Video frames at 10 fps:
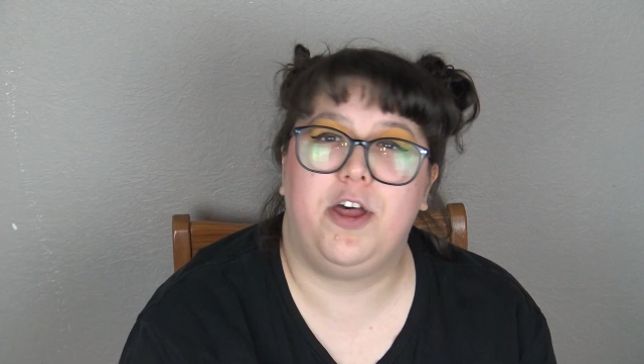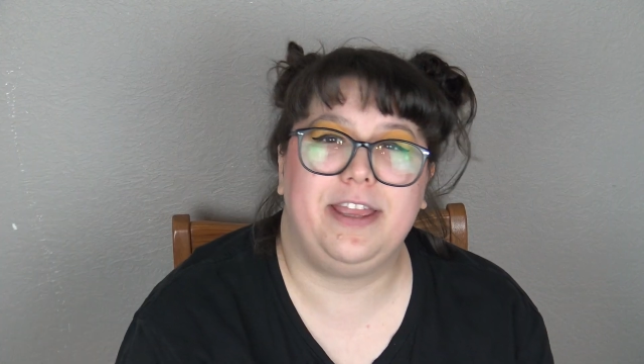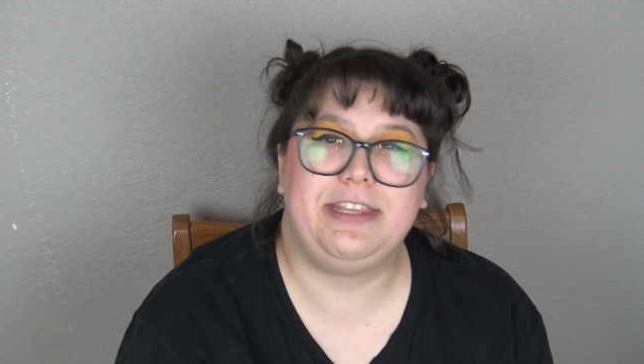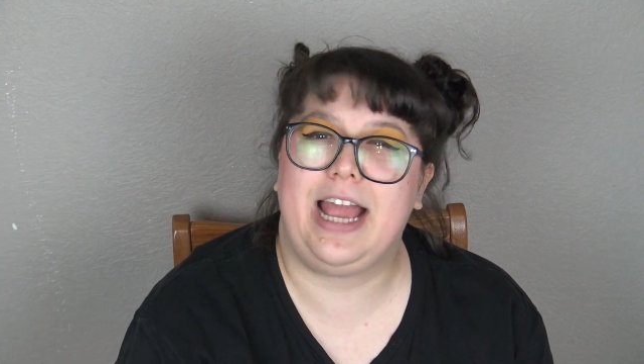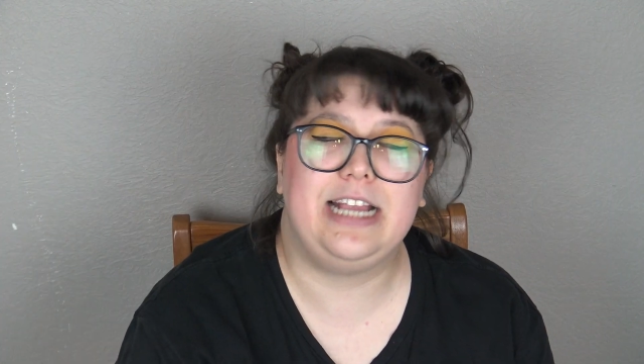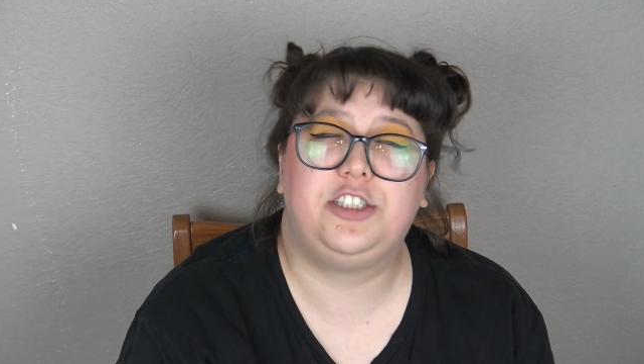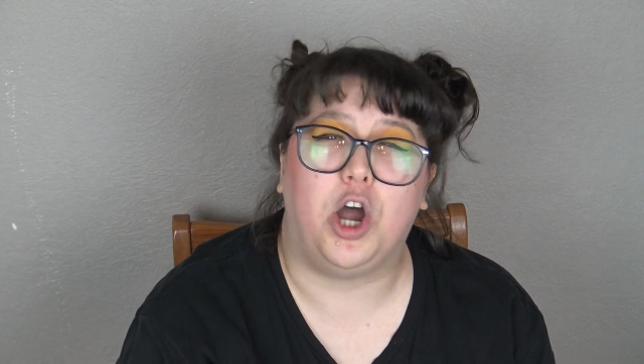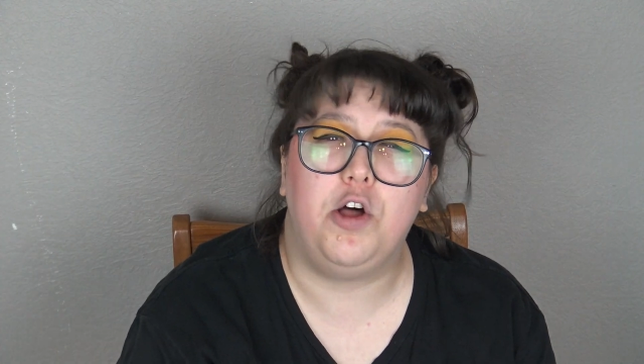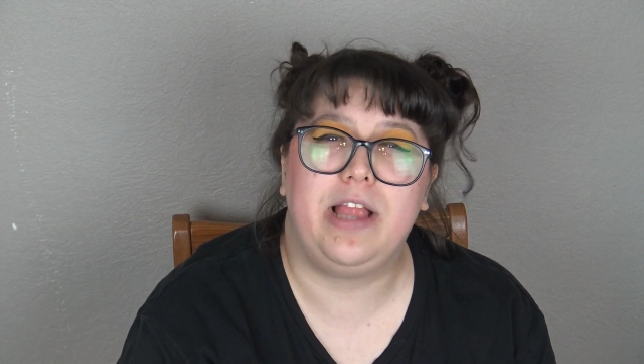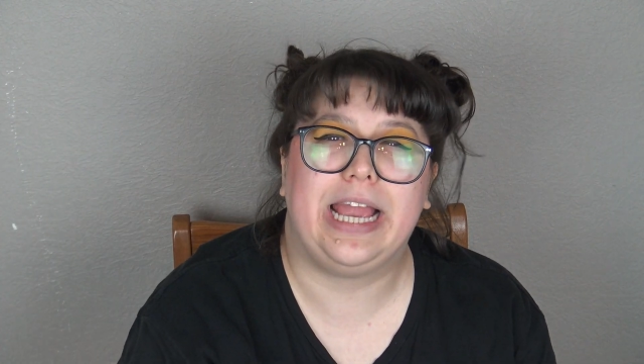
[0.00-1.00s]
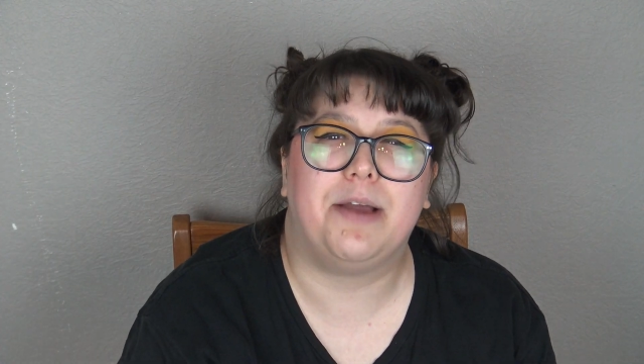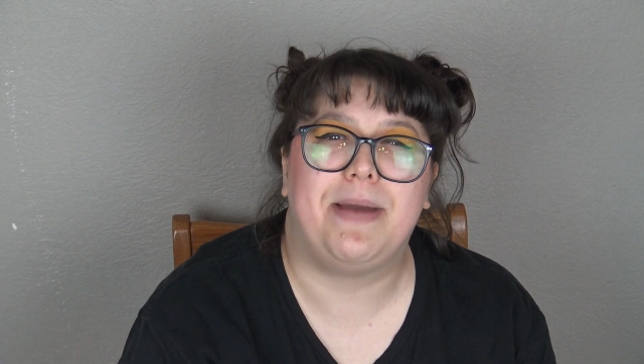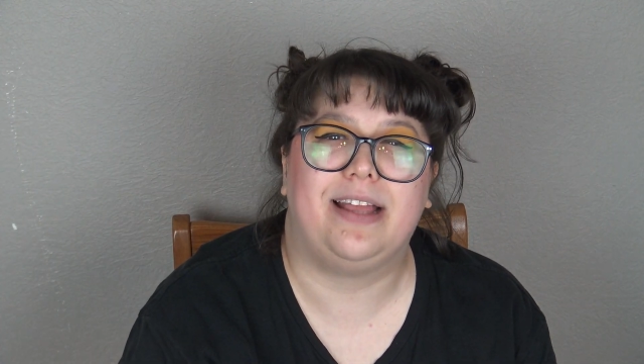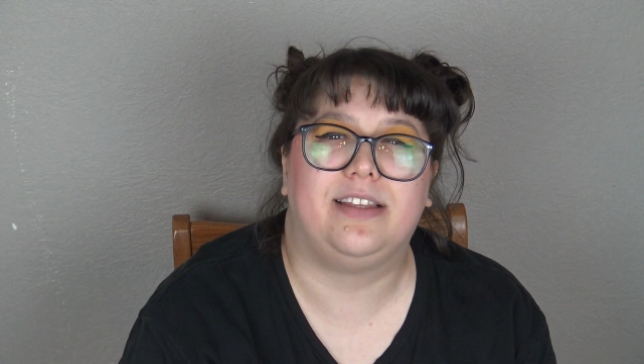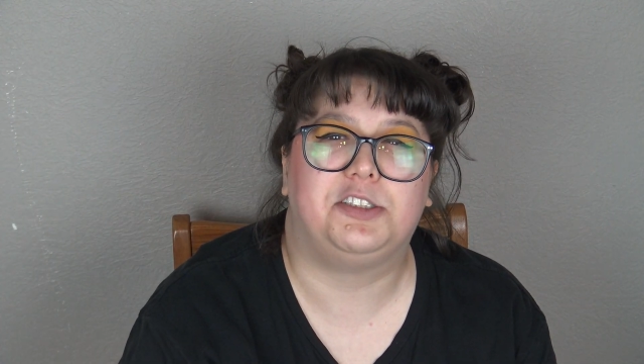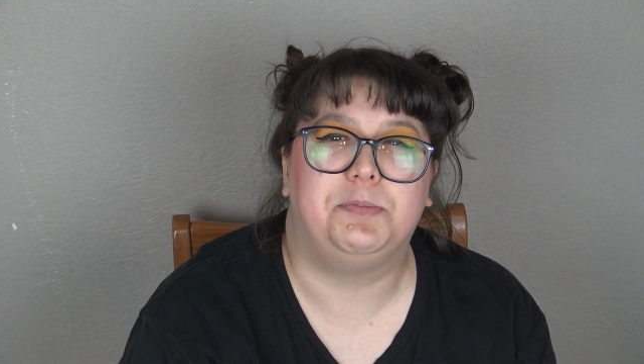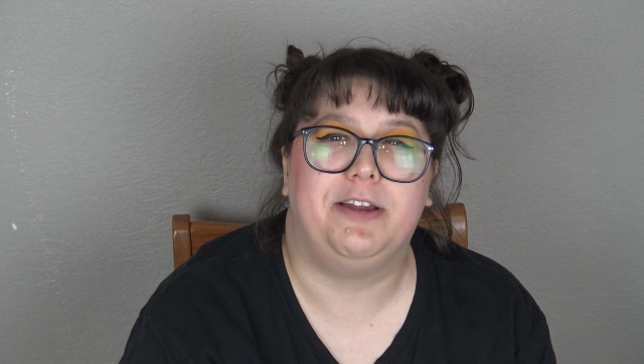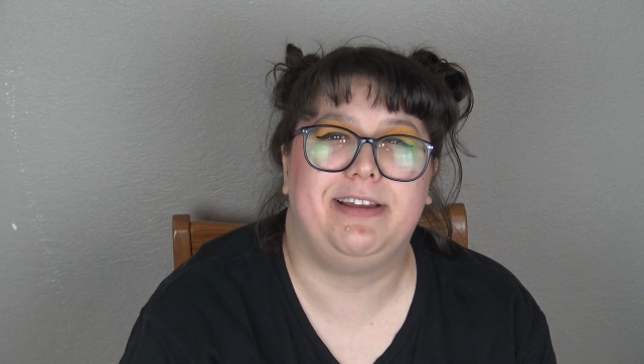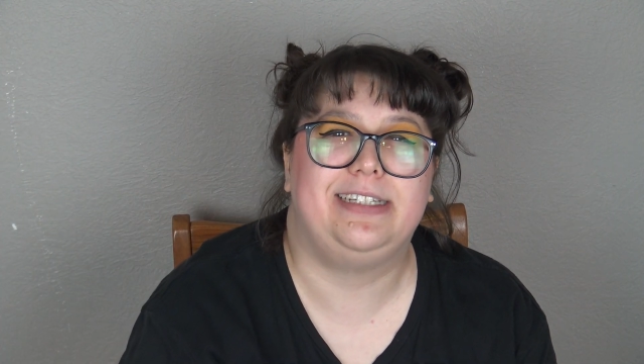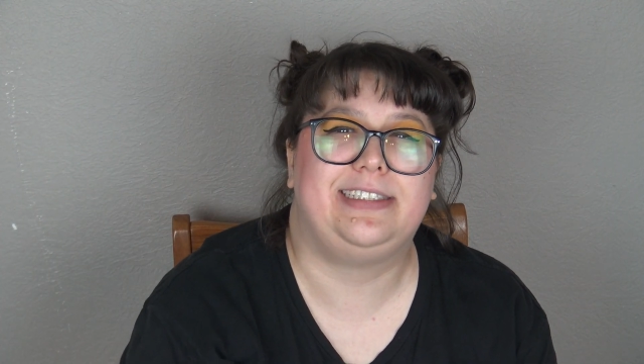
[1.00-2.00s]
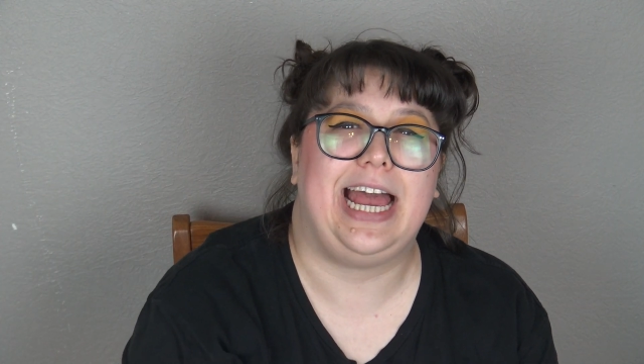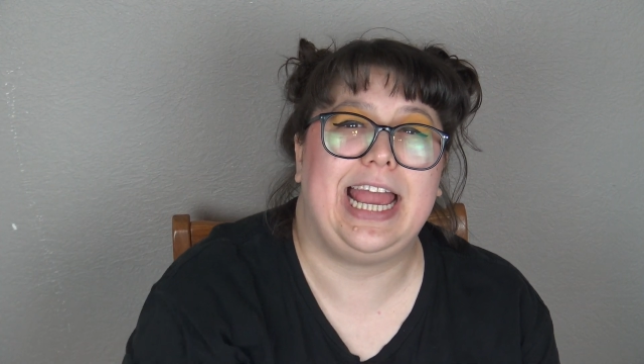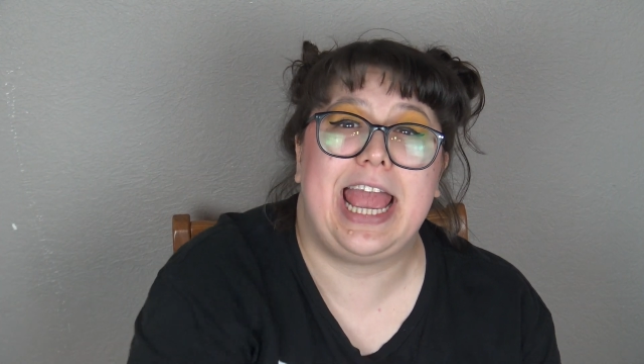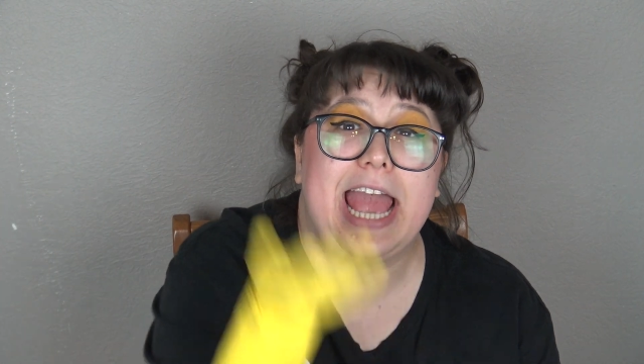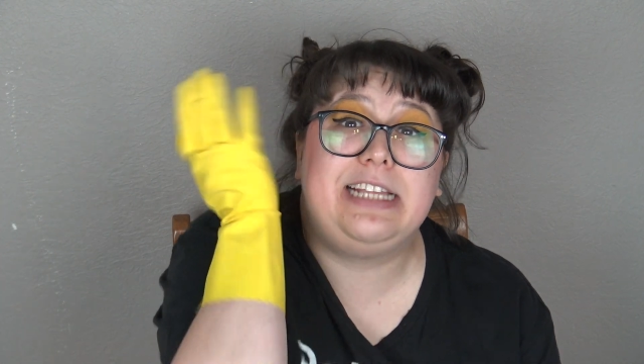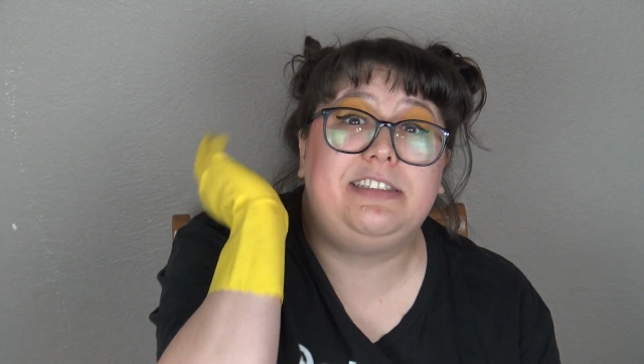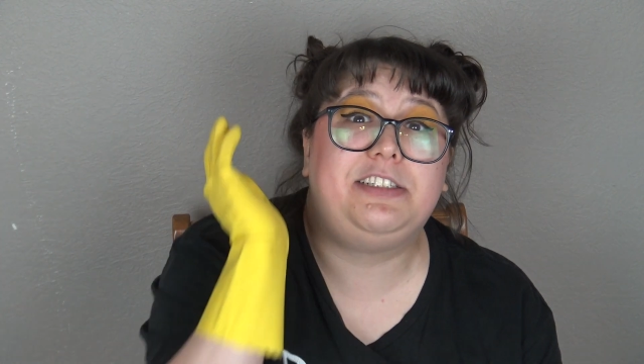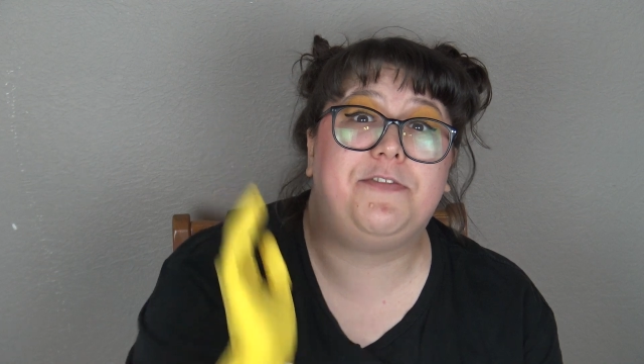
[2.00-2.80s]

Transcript: only thing I don't like about this movie is that it ends